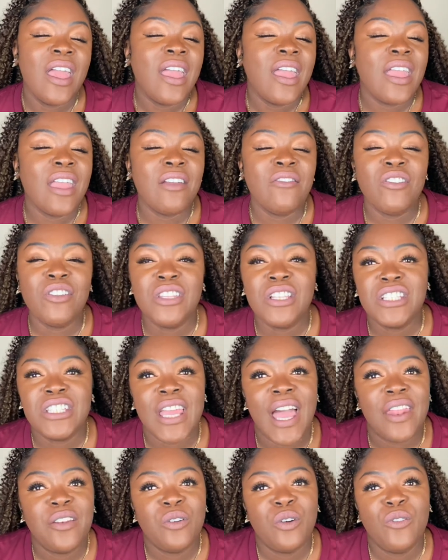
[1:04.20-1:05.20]
here on the
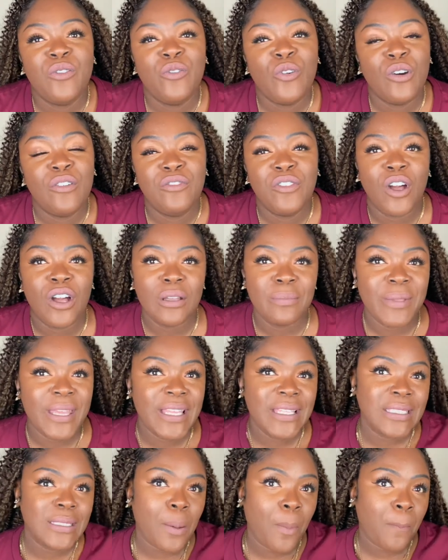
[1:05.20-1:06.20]
channel for
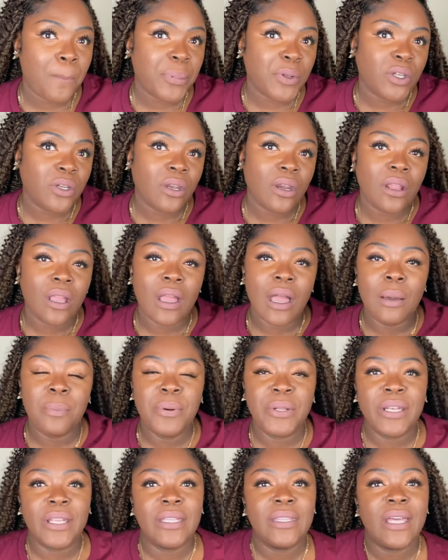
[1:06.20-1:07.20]
Vlogmas, I'll
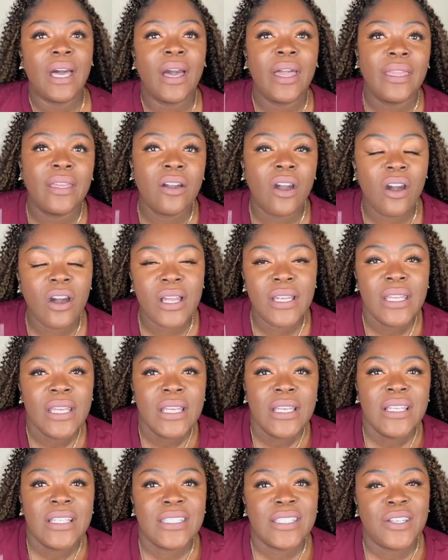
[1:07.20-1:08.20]
put it in the iCard
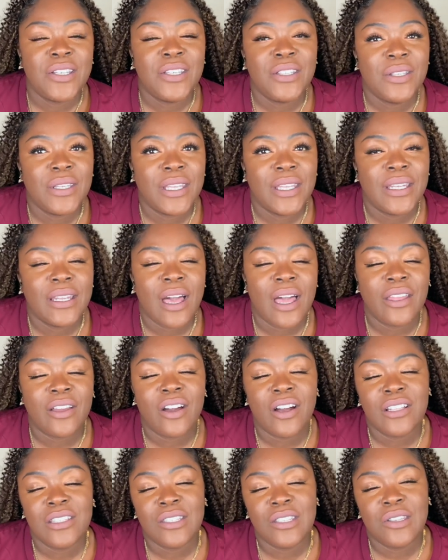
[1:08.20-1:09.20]
so you
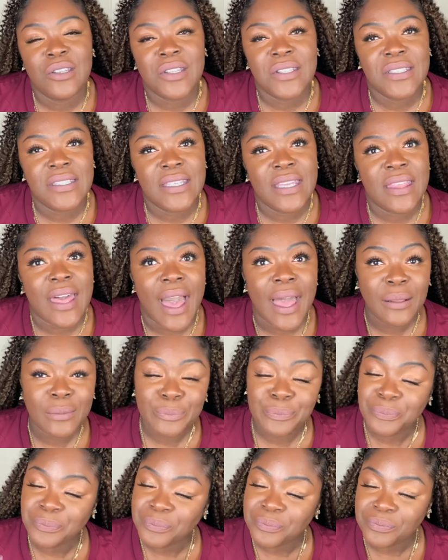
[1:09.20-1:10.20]
can see that.
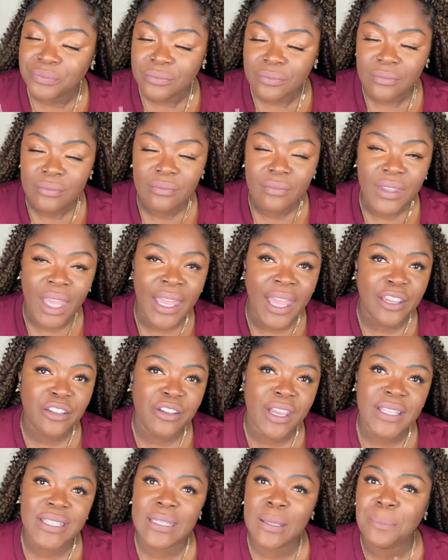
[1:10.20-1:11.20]
I
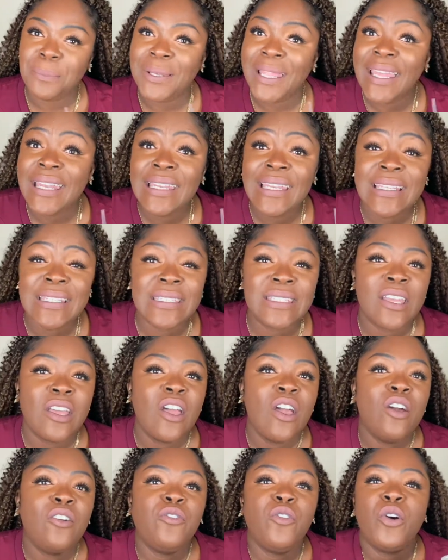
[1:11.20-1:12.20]
created a playlist
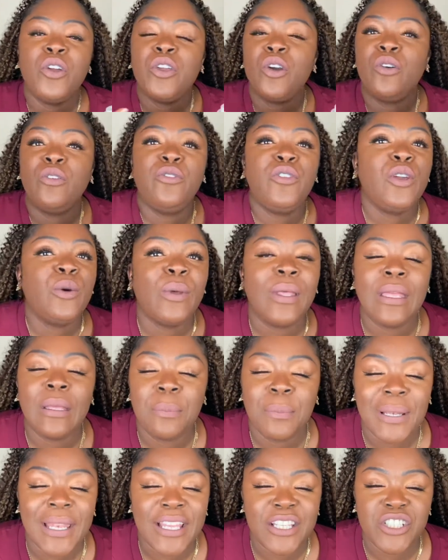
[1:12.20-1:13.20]
for your viewing
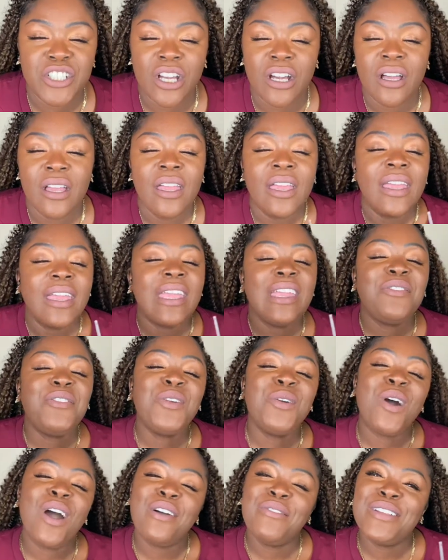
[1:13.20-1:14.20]
pleasure. If
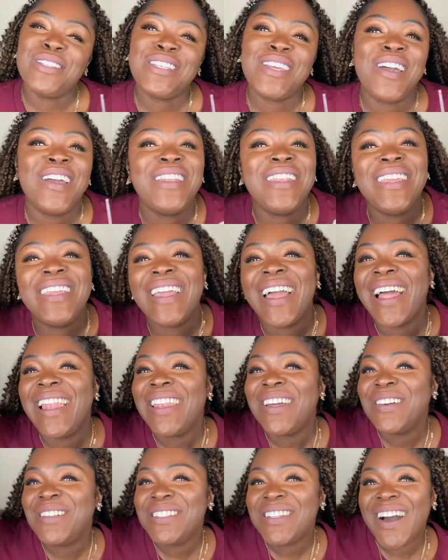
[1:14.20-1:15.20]
you are returning,
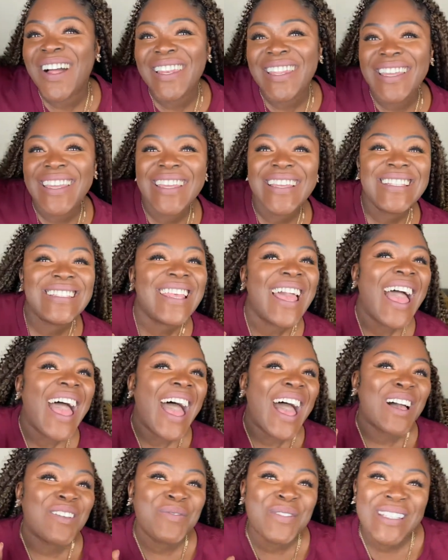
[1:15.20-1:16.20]
hello darlings,
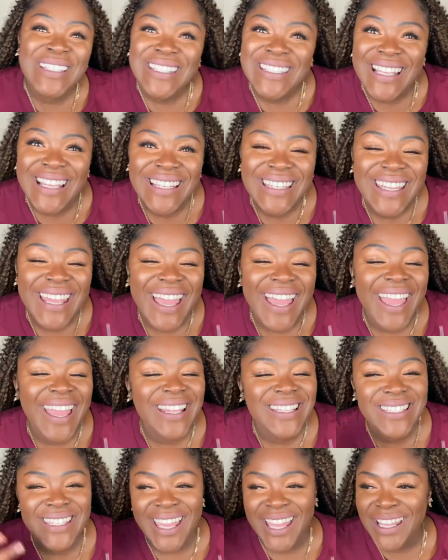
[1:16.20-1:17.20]
happy
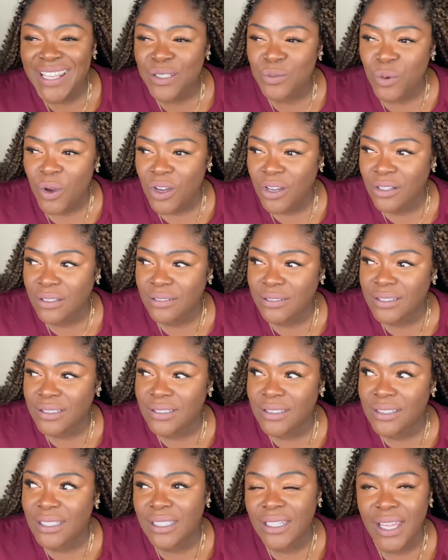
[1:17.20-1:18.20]
Sunday. Today is what,
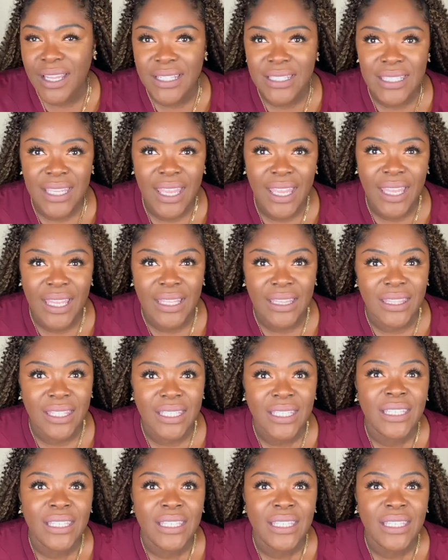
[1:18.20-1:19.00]
the 19th?